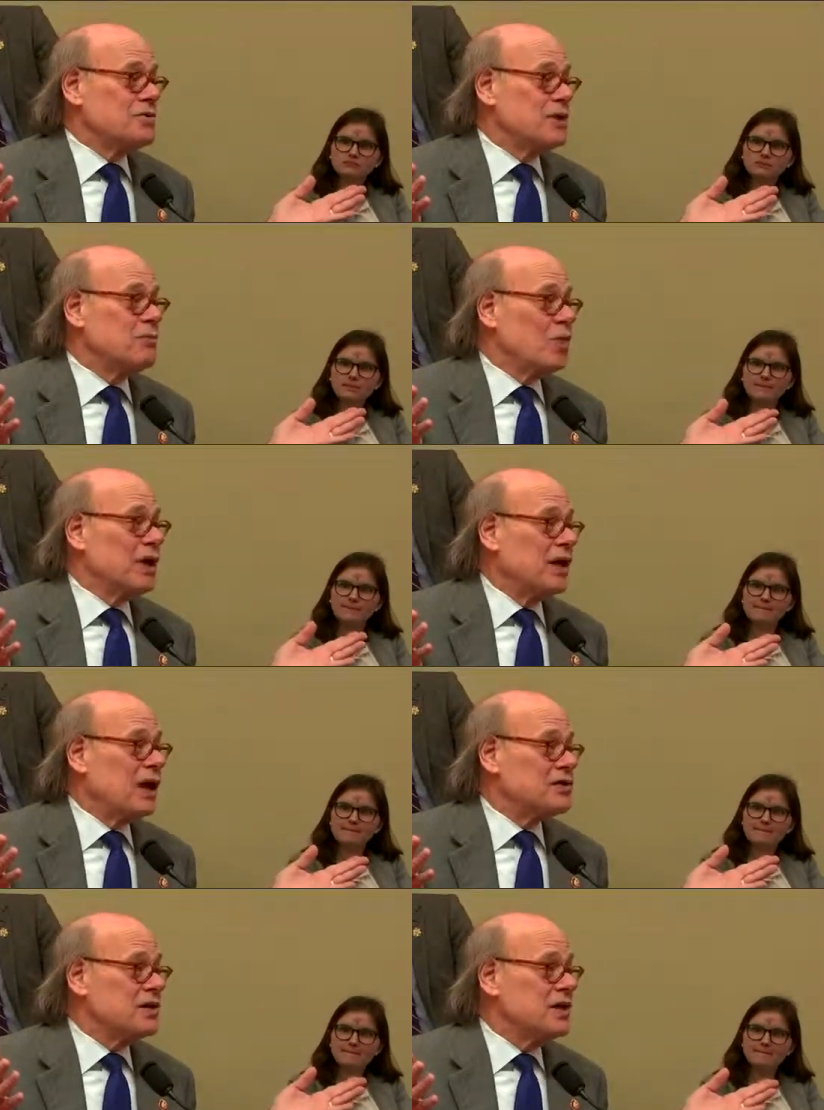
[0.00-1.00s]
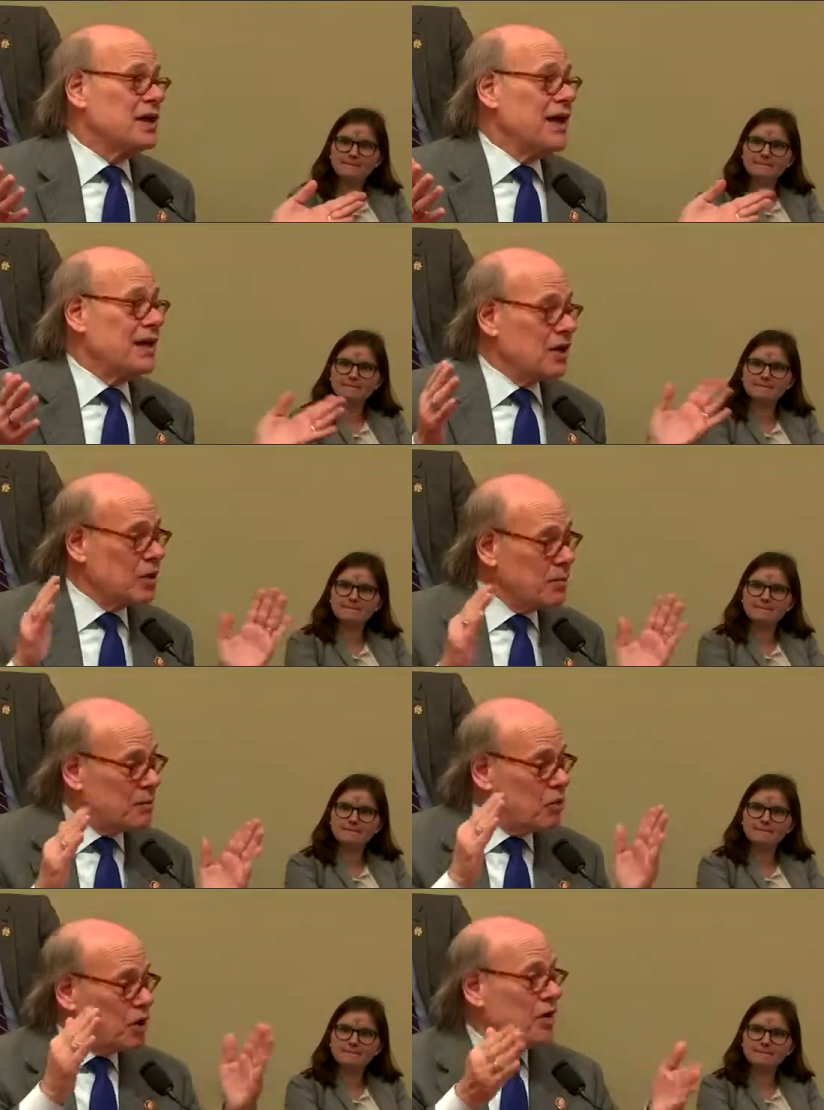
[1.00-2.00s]
Speaker 1: Those are people we lost, and they
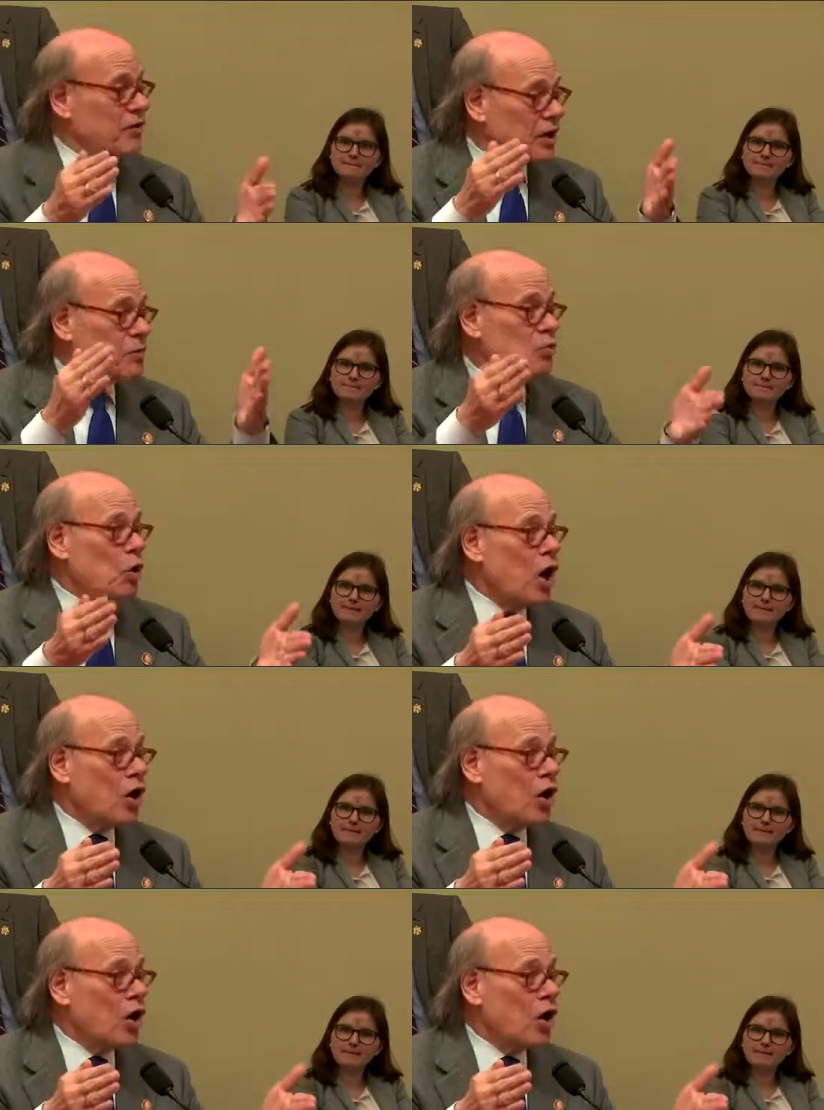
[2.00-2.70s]
could have been put off. They're gonna,